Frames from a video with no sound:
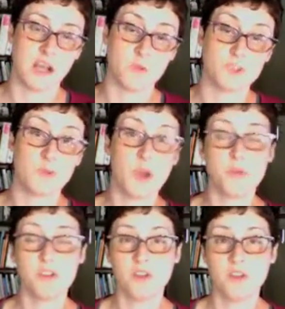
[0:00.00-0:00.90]
which is why
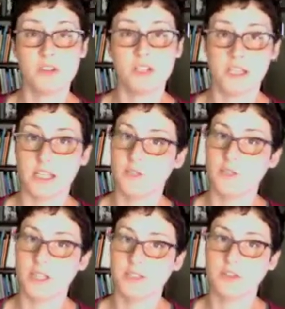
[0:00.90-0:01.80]
when you go to Knitty,
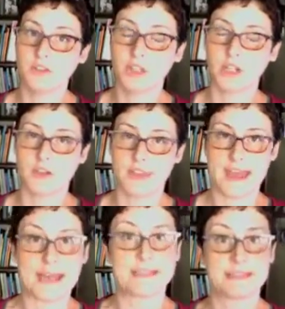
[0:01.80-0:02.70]
you need to look at all the
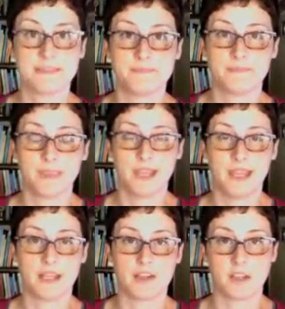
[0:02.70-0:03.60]
ads
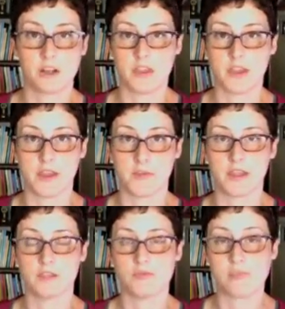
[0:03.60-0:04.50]
and click on them
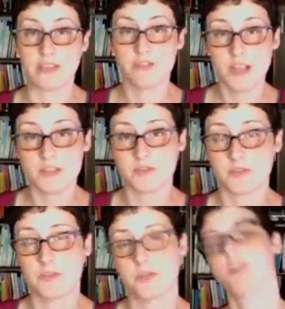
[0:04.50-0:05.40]
and patronize those
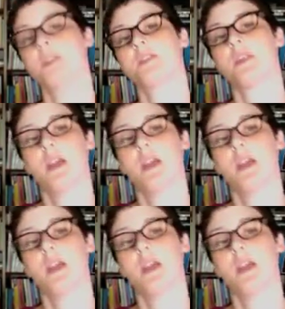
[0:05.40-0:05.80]
people, because,